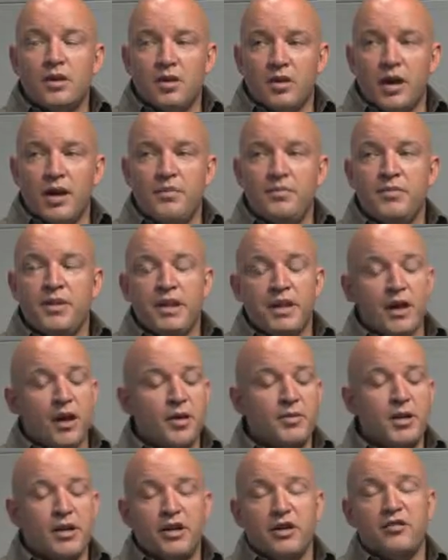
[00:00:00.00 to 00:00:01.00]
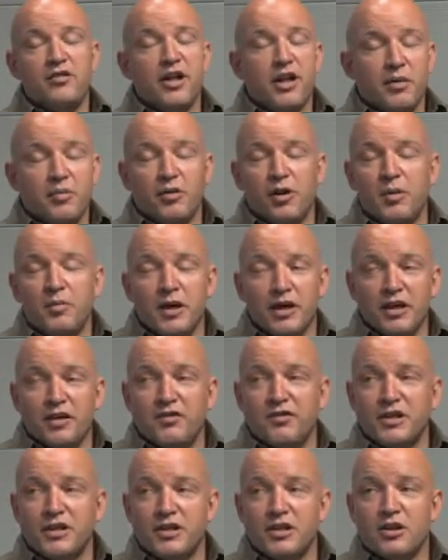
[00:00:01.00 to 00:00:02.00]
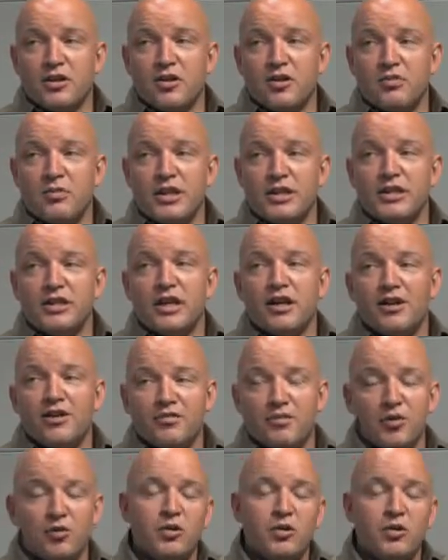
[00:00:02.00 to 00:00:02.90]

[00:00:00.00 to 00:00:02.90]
Okay. Now I'm not a developer, I'm not going to fix the code myself,